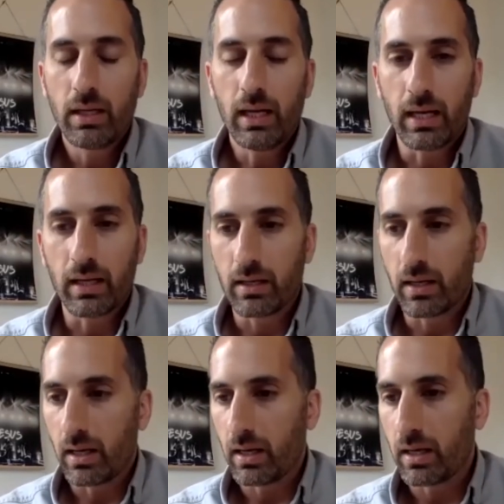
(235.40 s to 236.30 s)
and
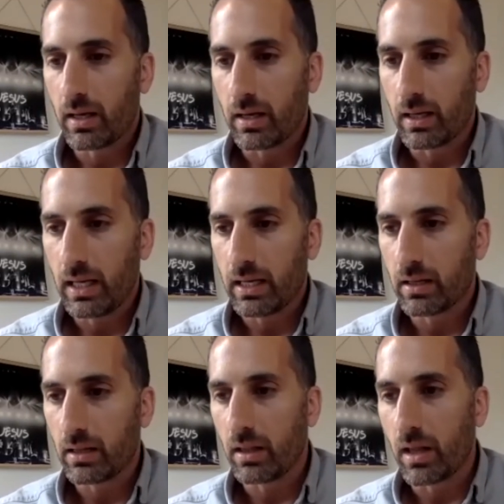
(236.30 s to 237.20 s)

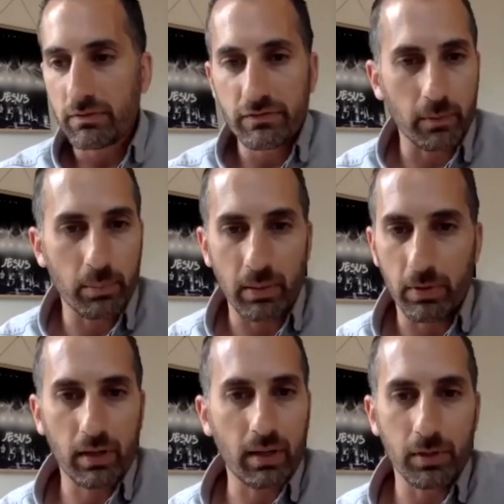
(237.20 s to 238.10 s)
love for people
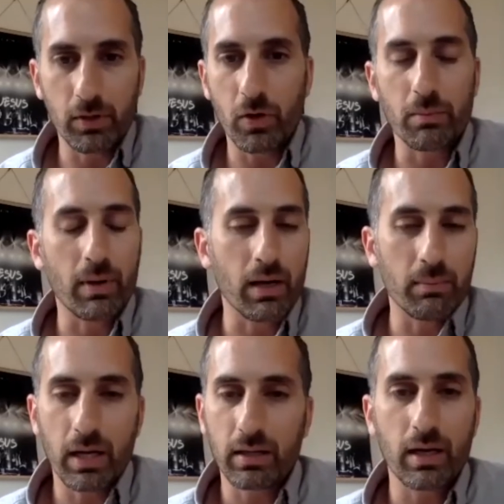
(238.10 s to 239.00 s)
to come to know.
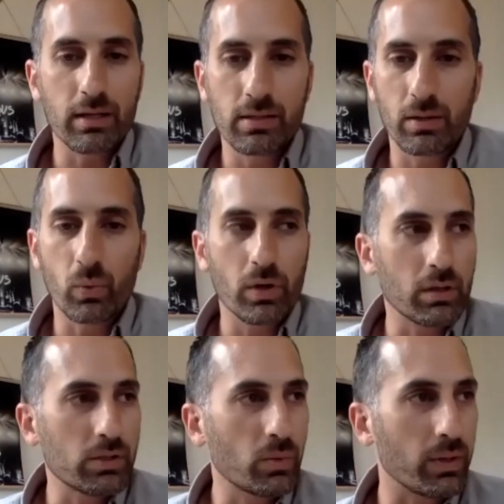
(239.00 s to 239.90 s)
My cousin
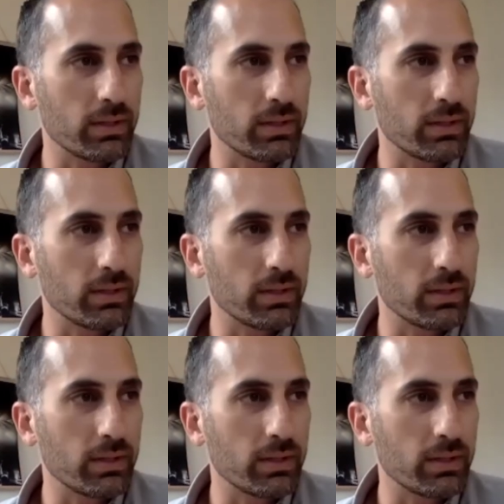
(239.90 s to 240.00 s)
works with